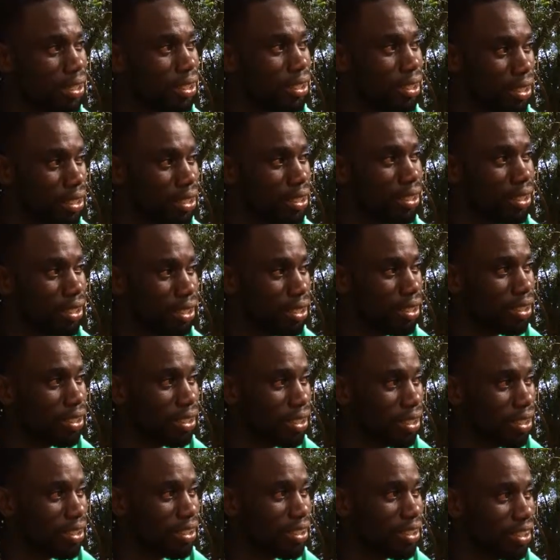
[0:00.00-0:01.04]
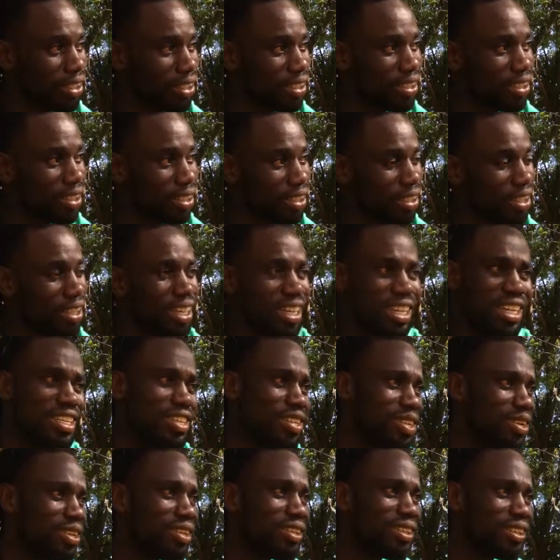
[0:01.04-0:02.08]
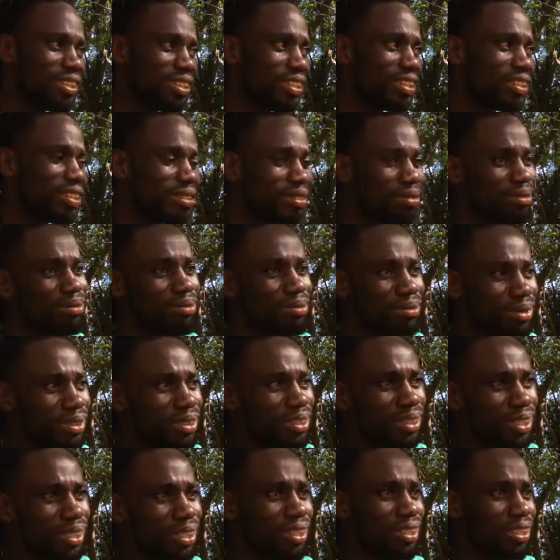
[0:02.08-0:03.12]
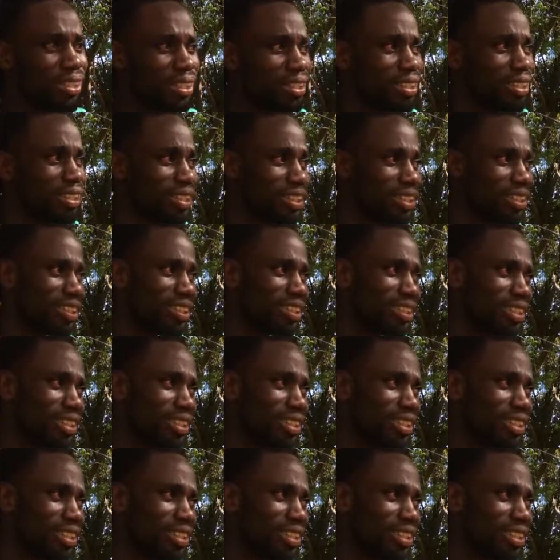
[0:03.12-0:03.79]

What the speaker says: You don't need the cell phone? Or do you use the internet somehow?